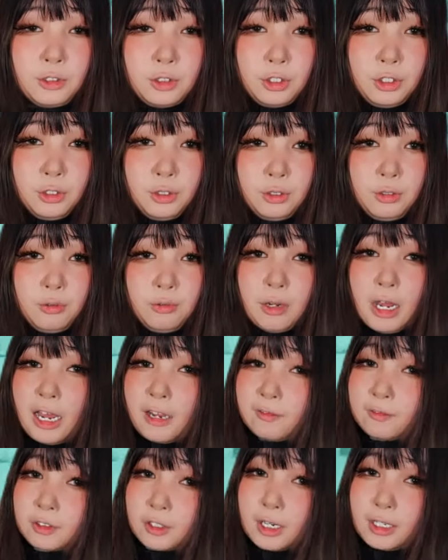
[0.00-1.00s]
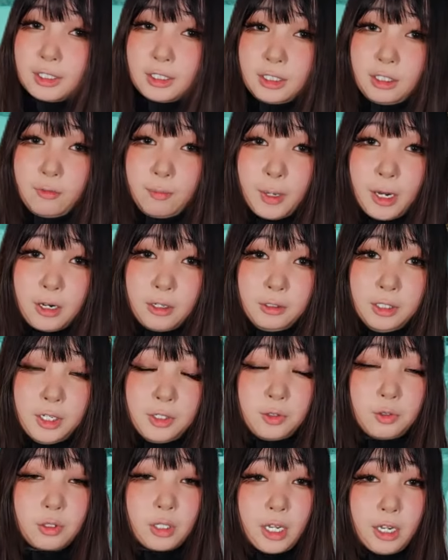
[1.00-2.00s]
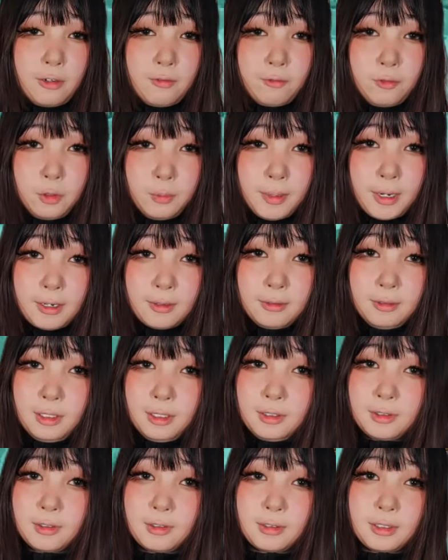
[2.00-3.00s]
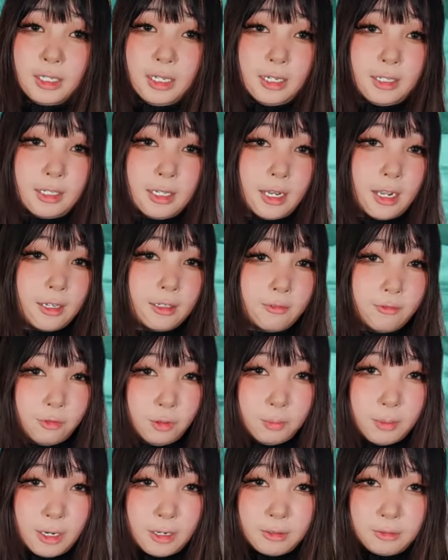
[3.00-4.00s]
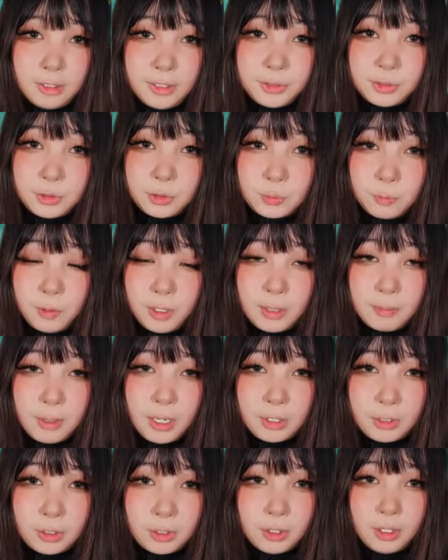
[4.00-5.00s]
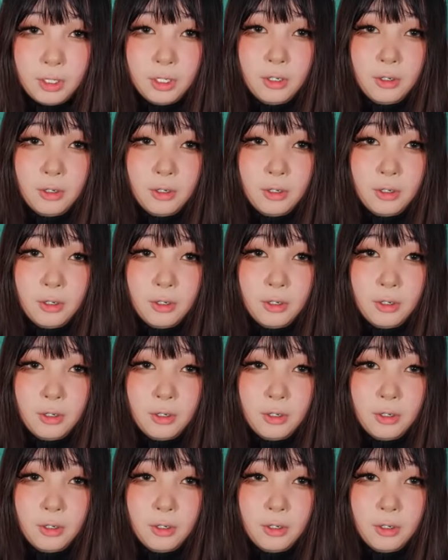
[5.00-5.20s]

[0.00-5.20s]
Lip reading: Two, I've tried Civ Power lasers and full power lasers, and yeah, the full power laser is way better.